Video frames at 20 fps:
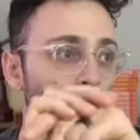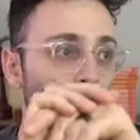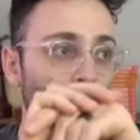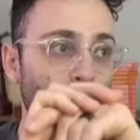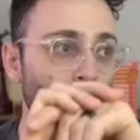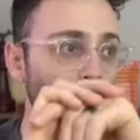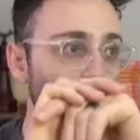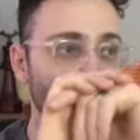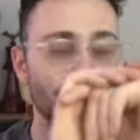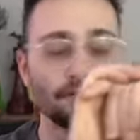
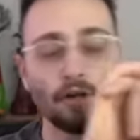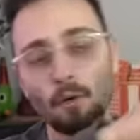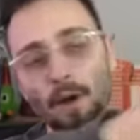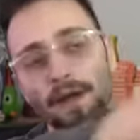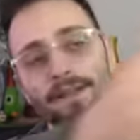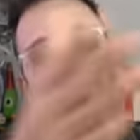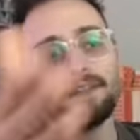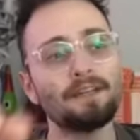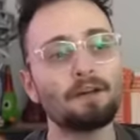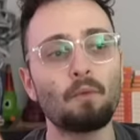I have no
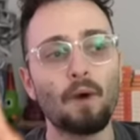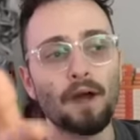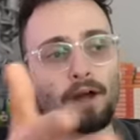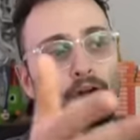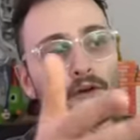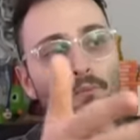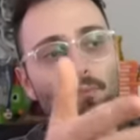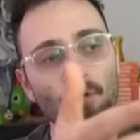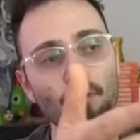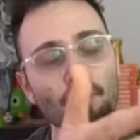idea why
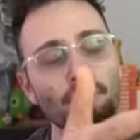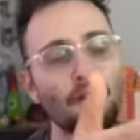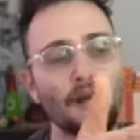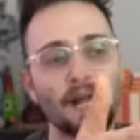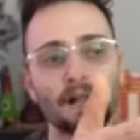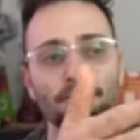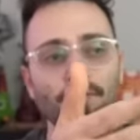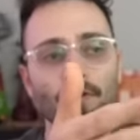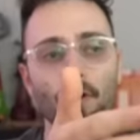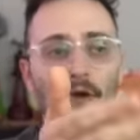her
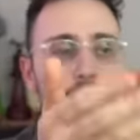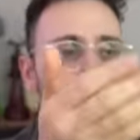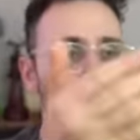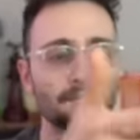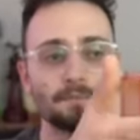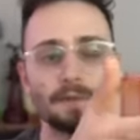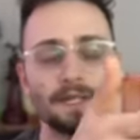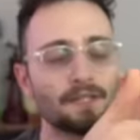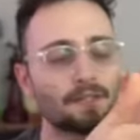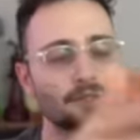profile photo is
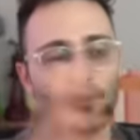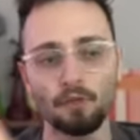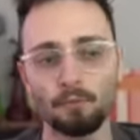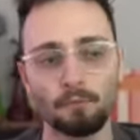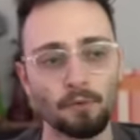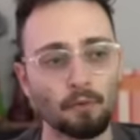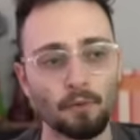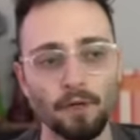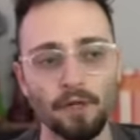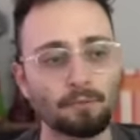me.
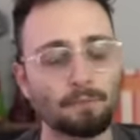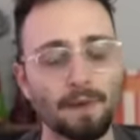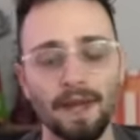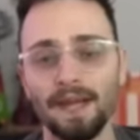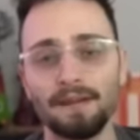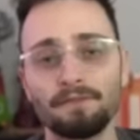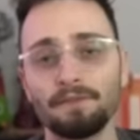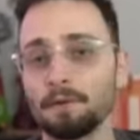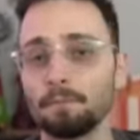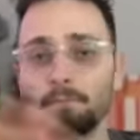Super weird
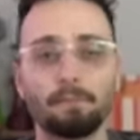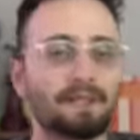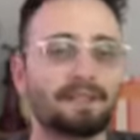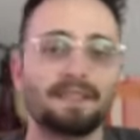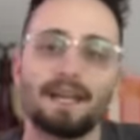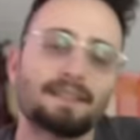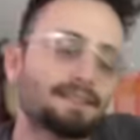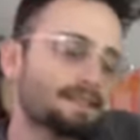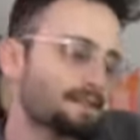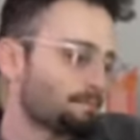behavior, but
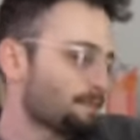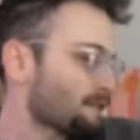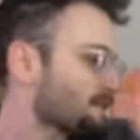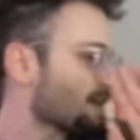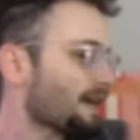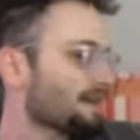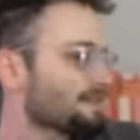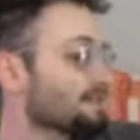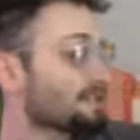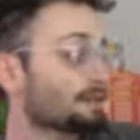that's
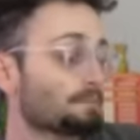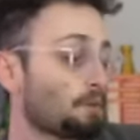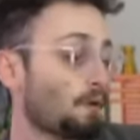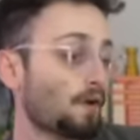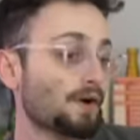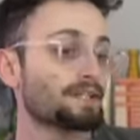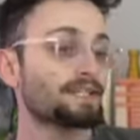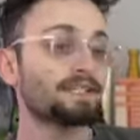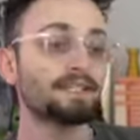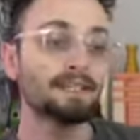besides the
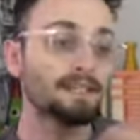point.